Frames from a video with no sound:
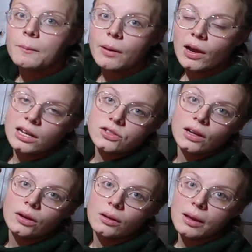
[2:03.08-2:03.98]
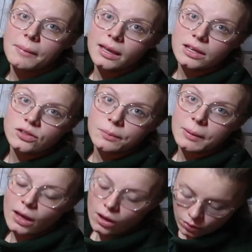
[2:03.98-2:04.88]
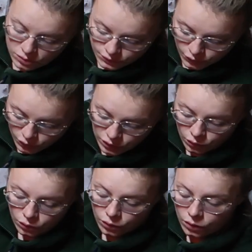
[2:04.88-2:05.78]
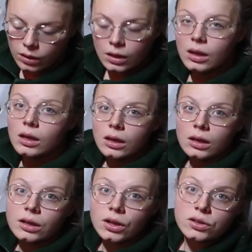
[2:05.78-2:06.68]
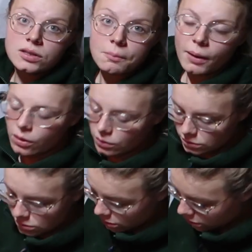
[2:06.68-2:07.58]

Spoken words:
pilot drill and make your bigger holes for your nuts and bolts.